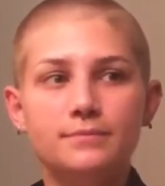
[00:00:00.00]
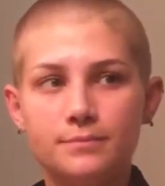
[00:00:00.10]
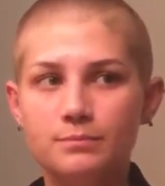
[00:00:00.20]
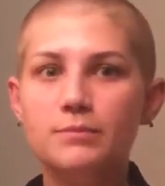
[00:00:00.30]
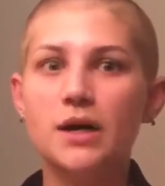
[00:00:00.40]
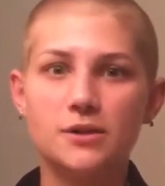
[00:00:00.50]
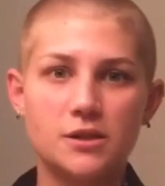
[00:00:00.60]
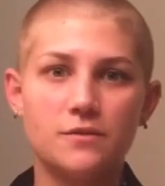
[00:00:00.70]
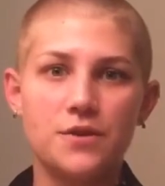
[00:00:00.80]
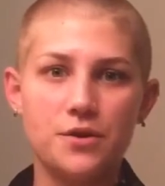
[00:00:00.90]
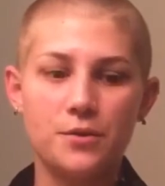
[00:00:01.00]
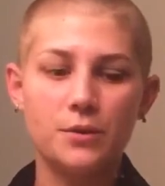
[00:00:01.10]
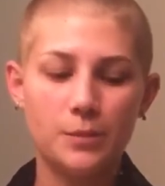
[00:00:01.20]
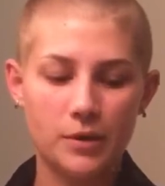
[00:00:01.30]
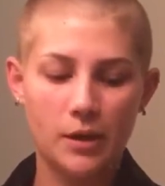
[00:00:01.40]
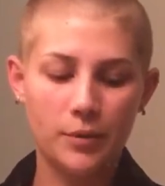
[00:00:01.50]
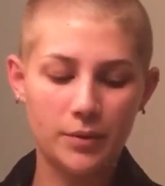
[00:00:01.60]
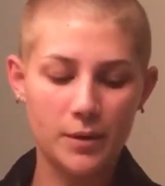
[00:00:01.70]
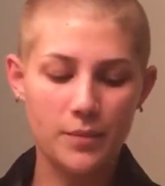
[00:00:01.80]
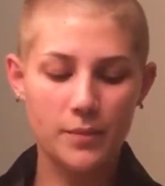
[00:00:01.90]
most of you will
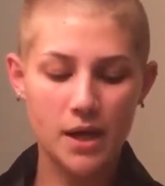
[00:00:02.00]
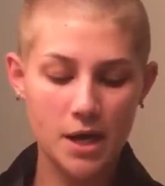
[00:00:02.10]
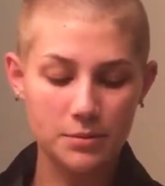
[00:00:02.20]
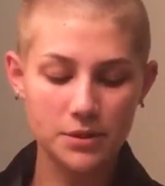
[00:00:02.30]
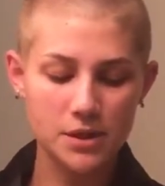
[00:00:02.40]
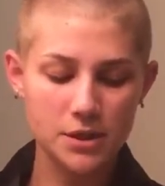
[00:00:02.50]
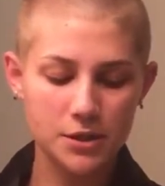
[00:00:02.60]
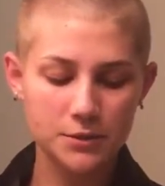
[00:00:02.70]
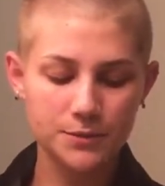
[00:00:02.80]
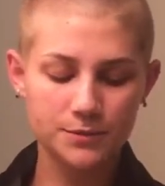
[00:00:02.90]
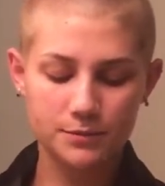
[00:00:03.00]
probably be able to.